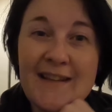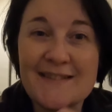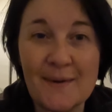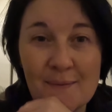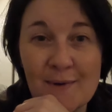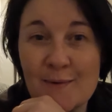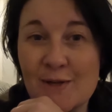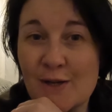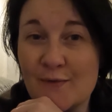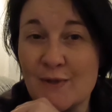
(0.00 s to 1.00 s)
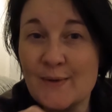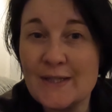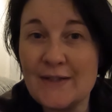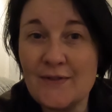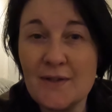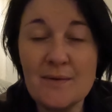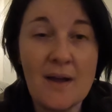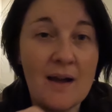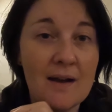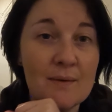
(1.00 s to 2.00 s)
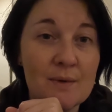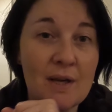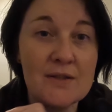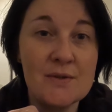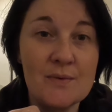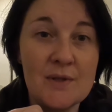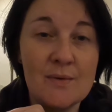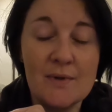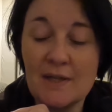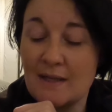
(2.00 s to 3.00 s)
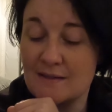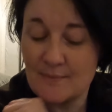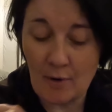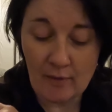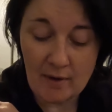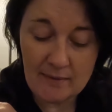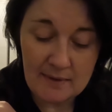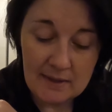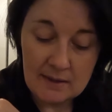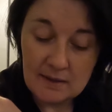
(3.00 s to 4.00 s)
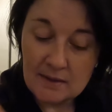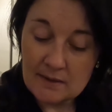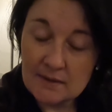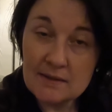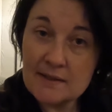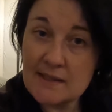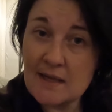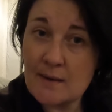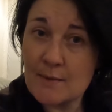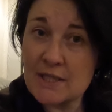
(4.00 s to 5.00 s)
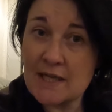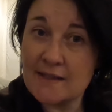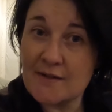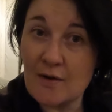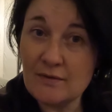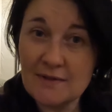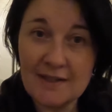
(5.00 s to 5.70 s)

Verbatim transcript: so I'm going to love you and leave you. I will catch up with you all again tomorrow. See how my day's gone.